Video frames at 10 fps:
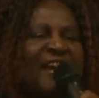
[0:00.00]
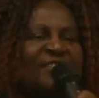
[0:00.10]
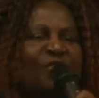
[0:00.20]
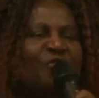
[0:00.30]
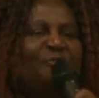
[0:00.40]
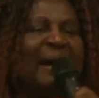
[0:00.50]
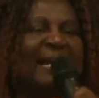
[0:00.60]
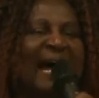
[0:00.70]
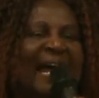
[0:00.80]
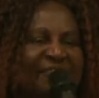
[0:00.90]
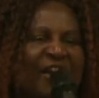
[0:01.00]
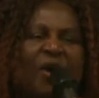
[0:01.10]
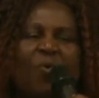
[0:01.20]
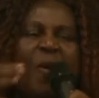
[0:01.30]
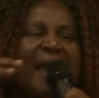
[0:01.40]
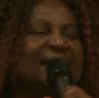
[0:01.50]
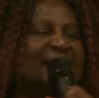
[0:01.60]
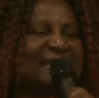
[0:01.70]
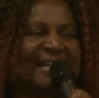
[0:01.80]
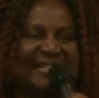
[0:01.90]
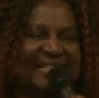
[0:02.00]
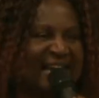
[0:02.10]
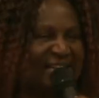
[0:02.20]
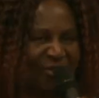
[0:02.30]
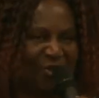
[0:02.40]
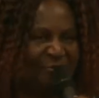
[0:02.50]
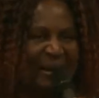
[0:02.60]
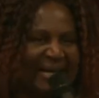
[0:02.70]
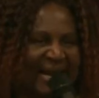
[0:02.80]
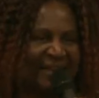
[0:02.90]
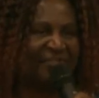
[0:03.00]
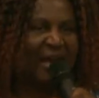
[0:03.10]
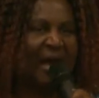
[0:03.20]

years of my life, wasted years of my life.